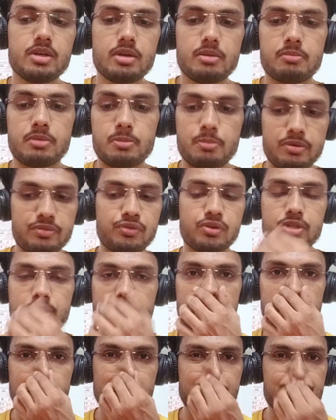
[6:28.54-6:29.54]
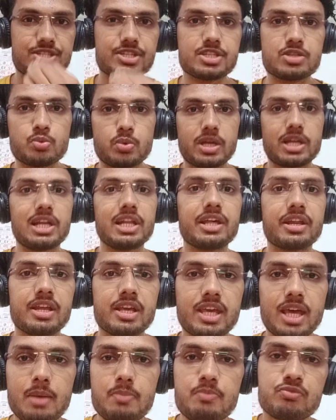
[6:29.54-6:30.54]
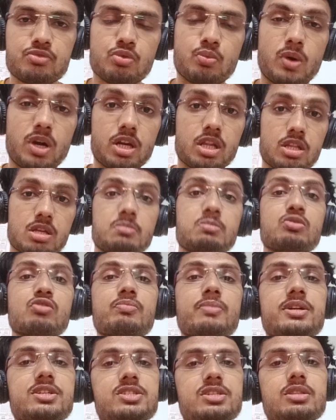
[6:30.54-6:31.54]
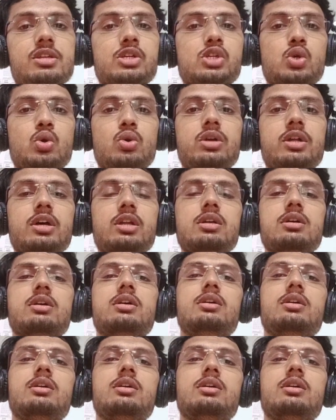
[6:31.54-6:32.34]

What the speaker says: But before that, let's just quickly recap. So what are the movements in the shoulder?